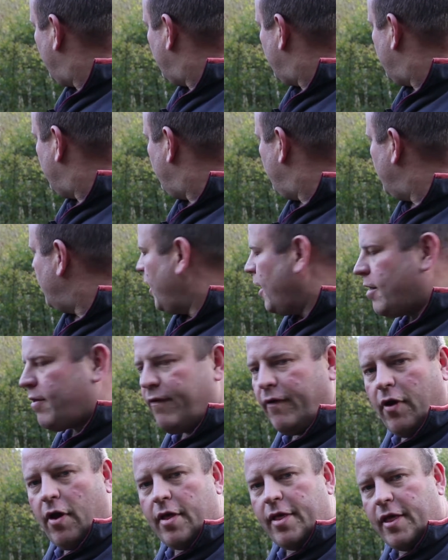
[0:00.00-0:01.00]
got some really nice
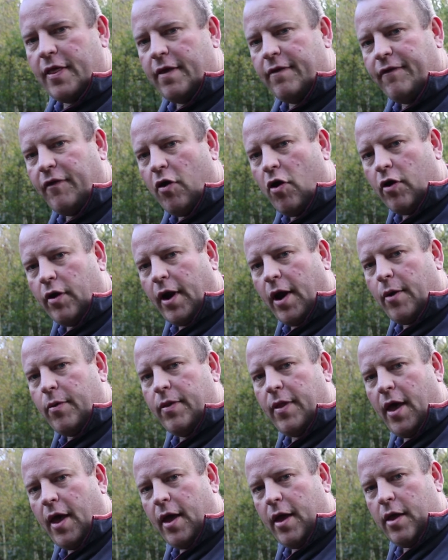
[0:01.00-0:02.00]
ferns in the
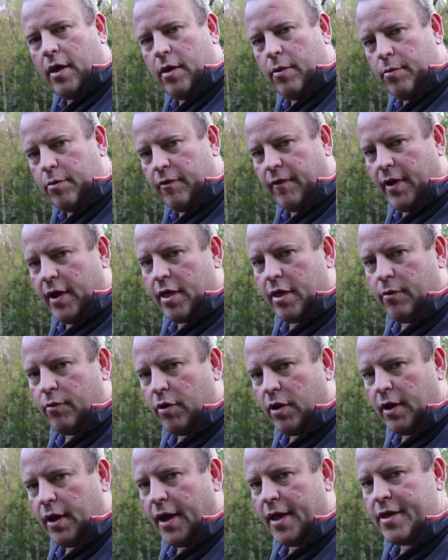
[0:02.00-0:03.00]
foreground there, providing some
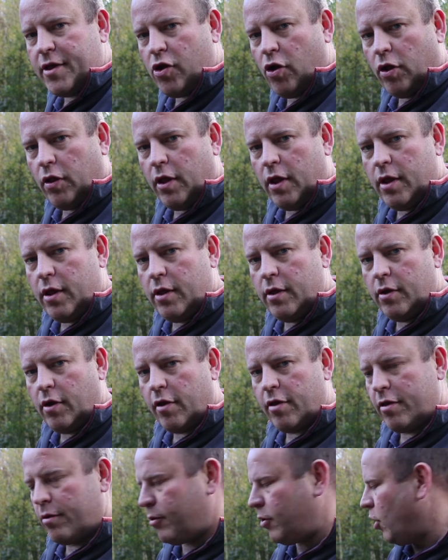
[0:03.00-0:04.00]
really nice colour.
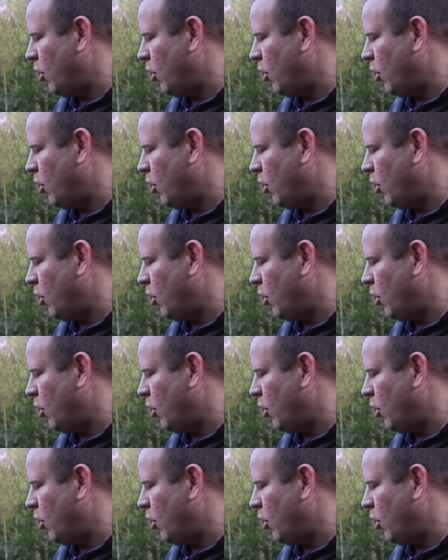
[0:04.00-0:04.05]
Got some